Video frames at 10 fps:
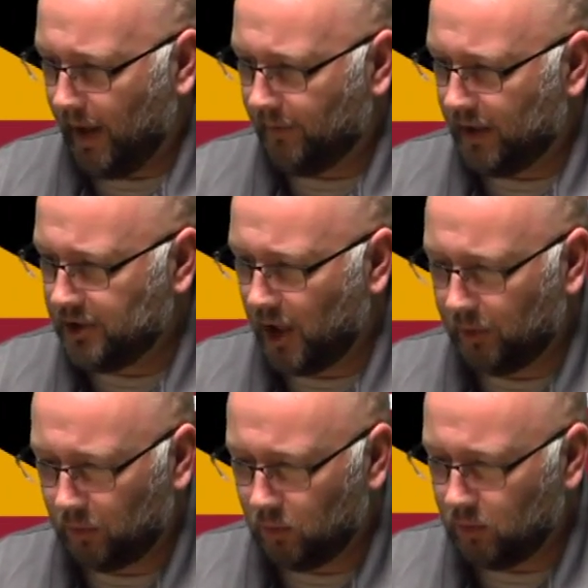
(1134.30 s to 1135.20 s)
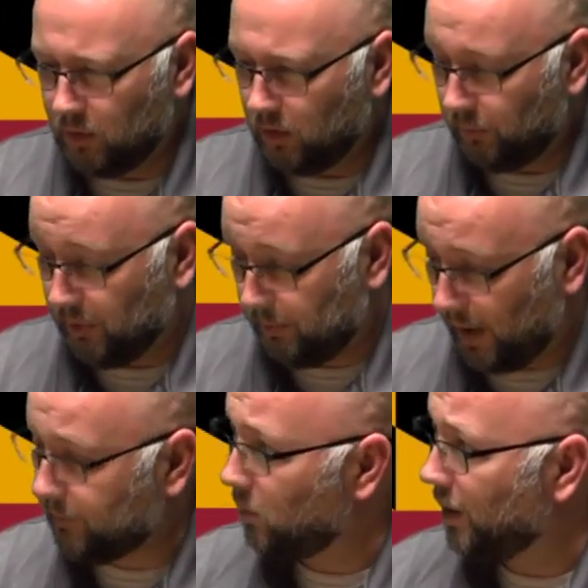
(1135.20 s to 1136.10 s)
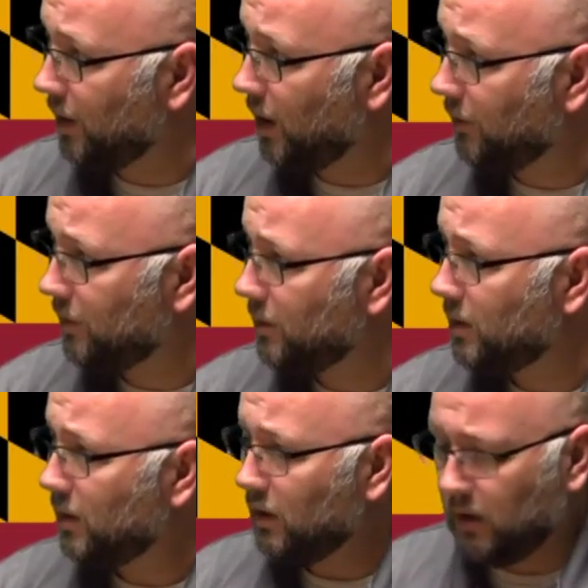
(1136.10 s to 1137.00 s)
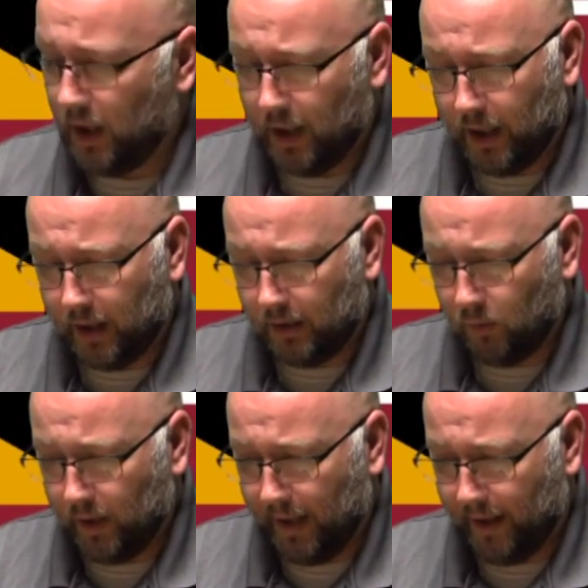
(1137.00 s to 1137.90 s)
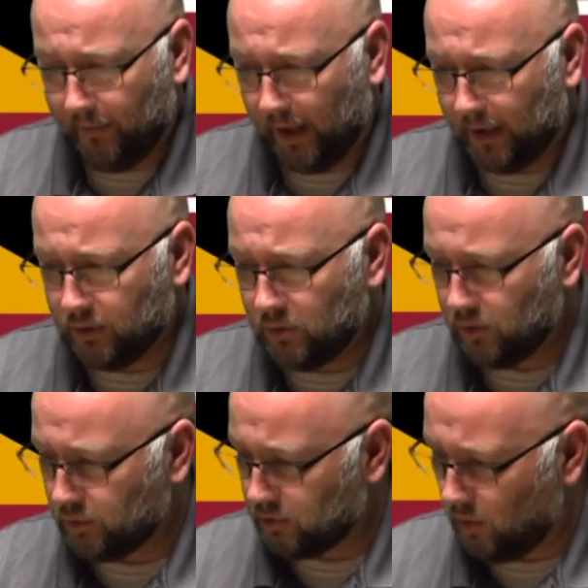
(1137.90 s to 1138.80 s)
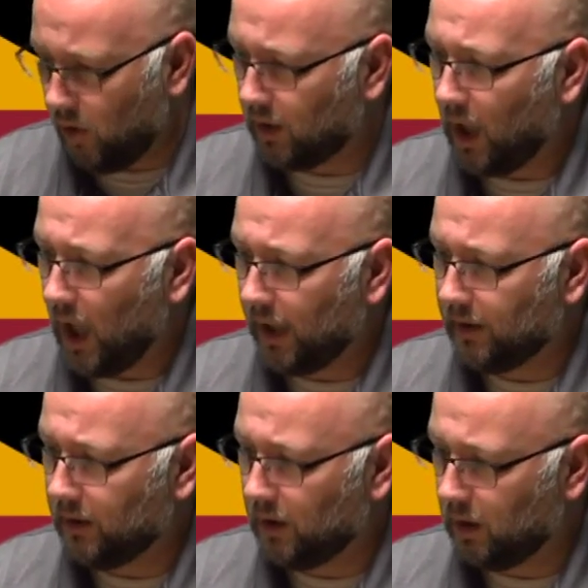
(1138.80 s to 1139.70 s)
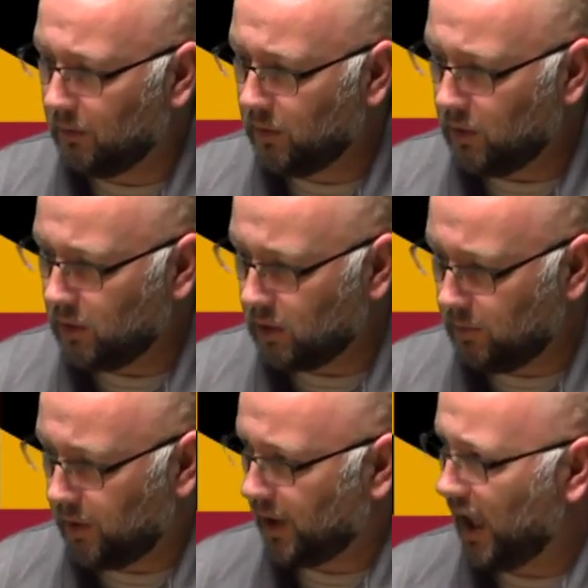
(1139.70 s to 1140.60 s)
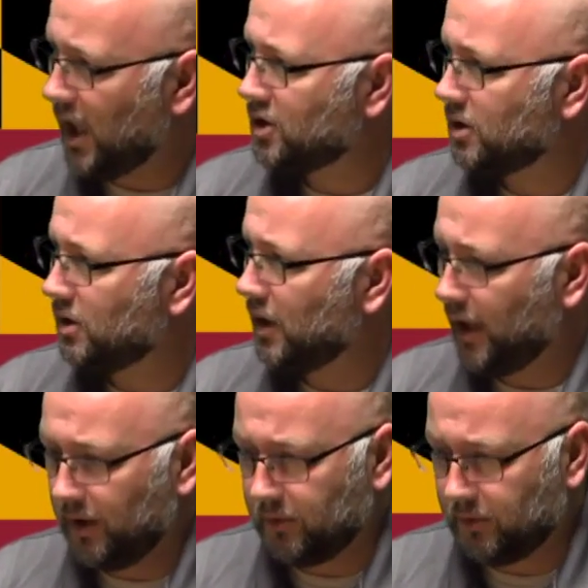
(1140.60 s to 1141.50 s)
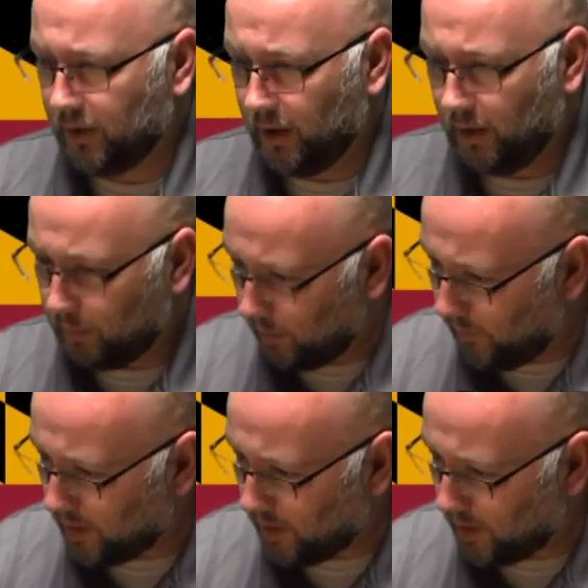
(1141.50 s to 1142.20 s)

have a general respect for one another, and we have a strong line of communication, and it's a